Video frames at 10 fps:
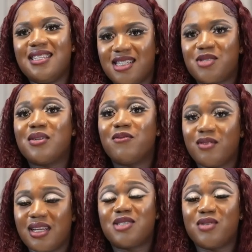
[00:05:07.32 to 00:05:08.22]
is
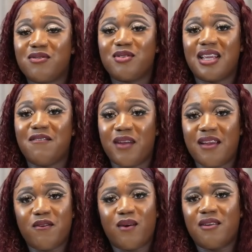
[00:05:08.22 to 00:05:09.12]
a stressful day for
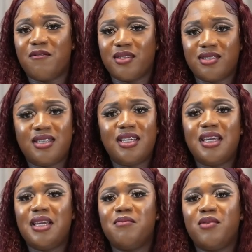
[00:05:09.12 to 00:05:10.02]
everyone, for the
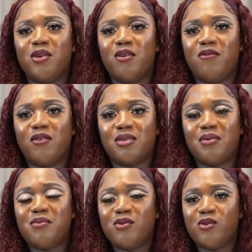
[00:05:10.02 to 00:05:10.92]
team, you know, for the
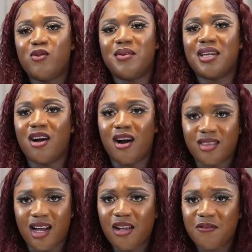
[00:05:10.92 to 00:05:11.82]
people who are making
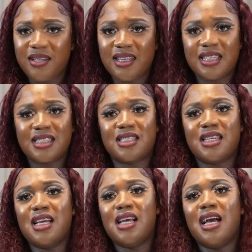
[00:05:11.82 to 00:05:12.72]
the outfits,
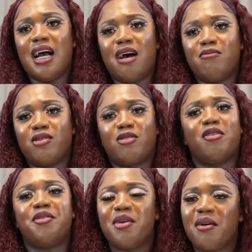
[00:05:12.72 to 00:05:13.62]
the
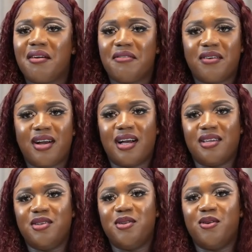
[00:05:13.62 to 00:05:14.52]
choreographer, you